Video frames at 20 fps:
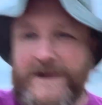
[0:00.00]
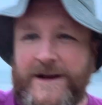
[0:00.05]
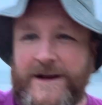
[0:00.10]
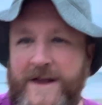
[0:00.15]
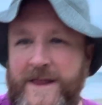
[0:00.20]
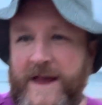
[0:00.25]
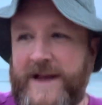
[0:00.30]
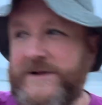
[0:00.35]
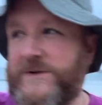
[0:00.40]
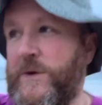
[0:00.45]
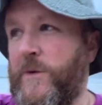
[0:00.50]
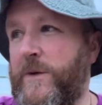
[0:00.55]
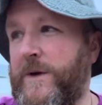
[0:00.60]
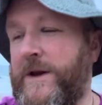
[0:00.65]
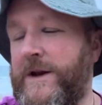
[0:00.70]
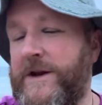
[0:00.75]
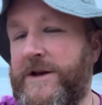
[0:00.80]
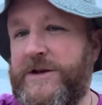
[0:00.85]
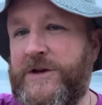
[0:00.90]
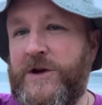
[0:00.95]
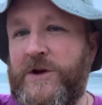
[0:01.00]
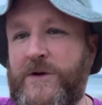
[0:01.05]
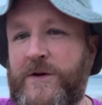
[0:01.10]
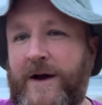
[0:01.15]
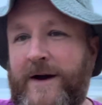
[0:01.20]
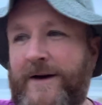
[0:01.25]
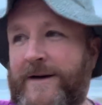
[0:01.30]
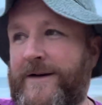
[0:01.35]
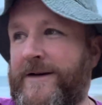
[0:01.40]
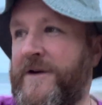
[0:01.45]
that's what we're gonna do.
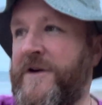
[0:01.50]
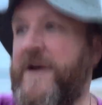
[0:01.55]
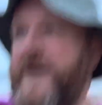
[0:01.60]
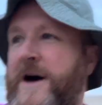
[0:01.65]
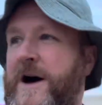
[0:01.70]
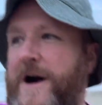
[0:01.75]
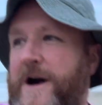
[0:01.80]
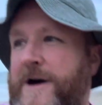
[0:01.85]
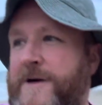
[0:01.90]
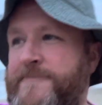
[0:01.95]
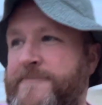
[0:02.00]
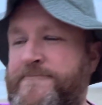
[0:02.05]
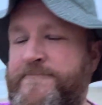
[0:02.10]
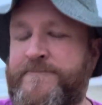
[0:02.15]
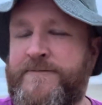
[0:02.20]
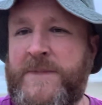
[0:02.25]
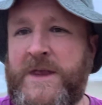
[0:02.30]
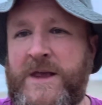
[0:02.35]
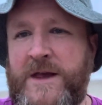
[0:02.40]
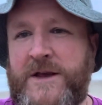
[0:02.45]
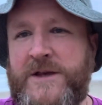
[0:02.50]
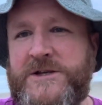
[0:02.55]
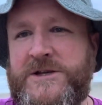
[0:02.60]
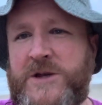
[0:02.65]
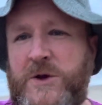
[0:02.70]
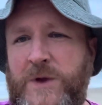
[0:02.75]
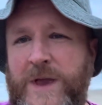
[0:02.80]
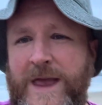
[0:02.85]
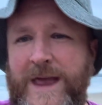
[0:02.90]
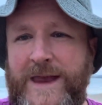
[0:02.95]
Um,
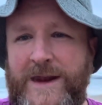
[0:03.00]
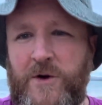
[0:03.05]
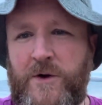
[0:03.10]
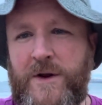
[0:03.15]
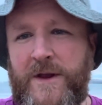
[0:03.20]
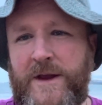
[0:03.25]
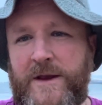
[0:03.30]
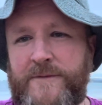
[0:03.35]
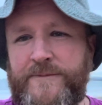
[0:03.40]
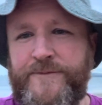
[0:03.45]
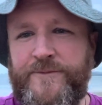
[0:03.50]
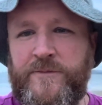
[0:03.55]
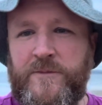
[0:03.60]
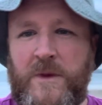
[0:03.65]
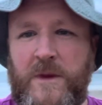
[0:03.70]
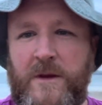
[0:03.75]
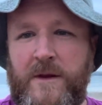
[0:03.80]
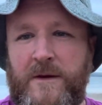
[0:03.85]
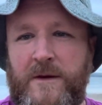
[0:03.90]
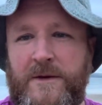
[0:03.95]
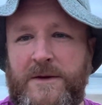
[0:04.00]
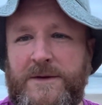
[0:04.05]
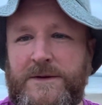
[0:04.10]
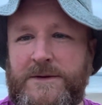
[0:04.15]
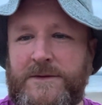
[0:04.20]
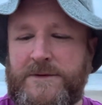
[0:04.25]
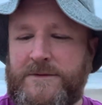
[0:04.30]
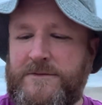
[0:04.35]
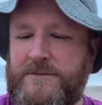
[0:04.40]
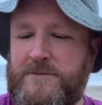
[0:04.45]
so get in on it.
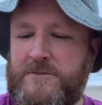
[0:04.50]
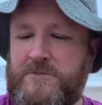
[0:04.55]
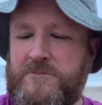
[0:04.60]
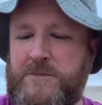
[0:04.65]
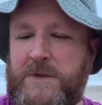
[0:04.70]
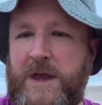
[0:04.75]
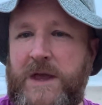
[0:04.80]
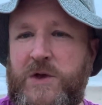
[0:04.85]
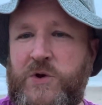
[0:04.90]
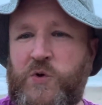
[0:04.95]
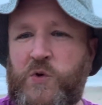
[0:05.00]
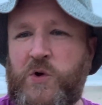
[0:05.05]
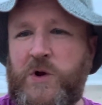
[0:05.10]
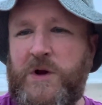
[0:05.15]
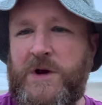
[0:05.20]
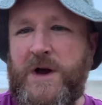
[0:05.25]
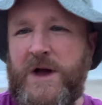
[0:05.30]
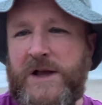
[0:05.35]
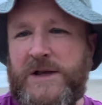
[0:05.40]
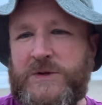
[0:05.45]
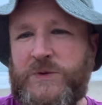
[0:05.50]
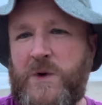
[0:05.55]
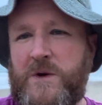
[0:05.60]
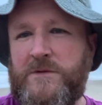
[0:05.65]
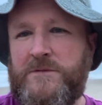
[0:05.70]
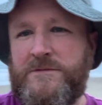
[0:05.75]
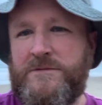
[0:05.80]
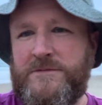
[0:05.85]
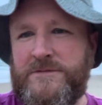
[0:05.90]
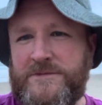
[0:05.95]
Get your orgonite as
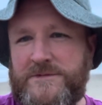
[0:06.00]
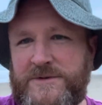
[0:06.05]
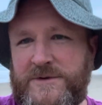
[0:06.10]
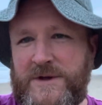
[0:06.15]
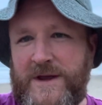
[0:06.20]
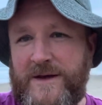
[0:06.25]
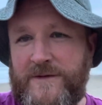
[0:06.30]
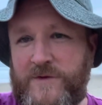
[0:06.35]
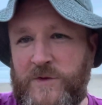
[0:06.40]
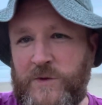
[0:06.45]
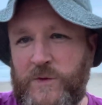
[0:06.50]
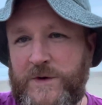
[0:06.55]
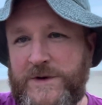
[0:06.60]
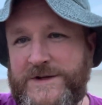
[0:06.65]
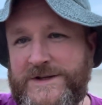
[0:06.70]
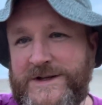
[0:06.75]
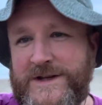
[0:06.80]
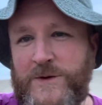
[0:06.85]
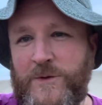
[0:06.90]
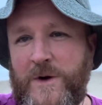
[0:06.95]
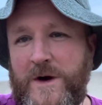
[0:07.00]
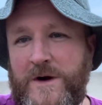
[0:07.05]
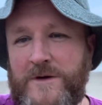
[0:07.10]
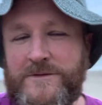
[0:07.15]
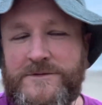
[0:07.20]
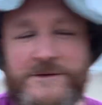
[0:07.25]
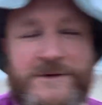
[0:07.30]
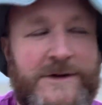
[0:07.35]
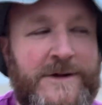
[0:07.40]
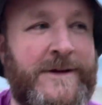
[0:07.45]
well, if you wanna sleep well.
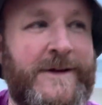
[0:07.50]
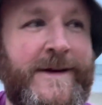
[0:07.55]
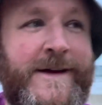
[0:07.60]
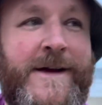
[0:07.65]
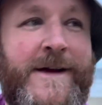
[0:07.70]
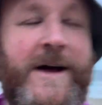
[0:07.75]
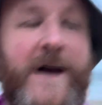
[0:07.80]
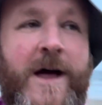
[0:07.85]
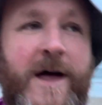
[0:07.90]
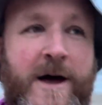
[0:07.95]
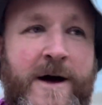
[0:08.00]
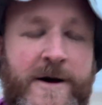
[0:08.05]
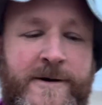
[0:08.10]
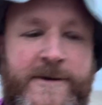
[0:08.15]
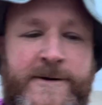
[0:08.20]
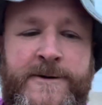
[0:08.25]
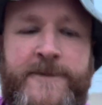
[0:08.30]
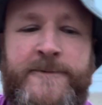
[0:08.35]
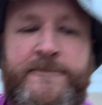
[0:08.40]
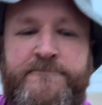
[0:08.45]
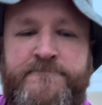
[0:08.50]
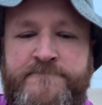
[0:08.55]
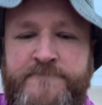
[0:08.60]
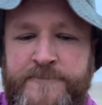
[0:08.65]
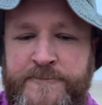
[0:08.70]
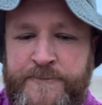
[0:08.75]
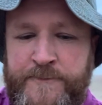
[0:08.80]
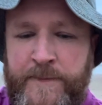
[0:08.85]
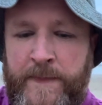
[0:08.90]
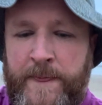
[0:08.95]
Um,